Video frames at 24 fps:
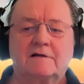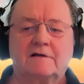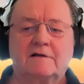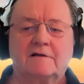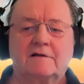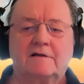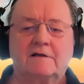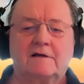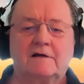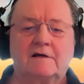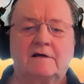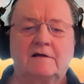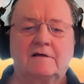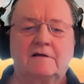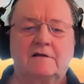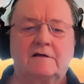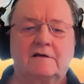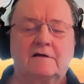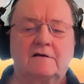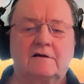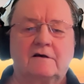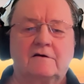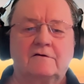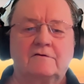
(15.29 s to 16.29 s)
in the
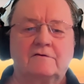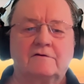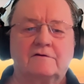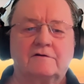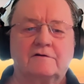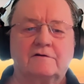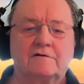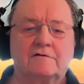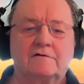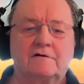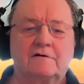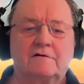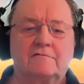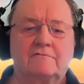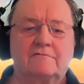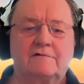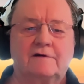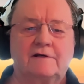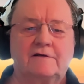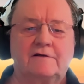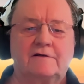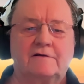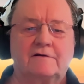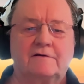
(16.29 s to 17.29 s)
Indian Ocean
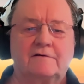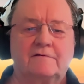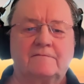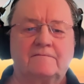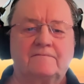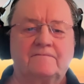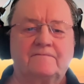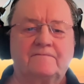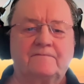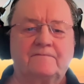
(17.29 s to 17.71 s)
region.